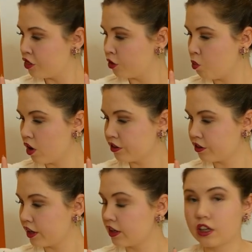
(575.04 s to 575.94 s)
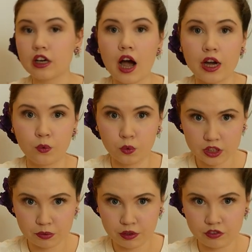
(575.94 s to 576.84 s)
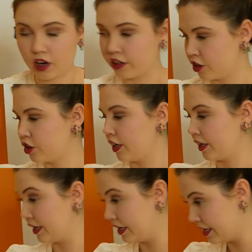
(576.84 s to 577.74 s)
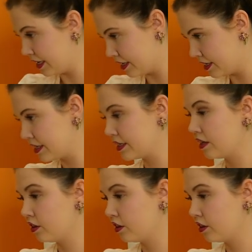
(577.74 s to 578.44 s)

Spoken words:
The one thing that I will be varnishing is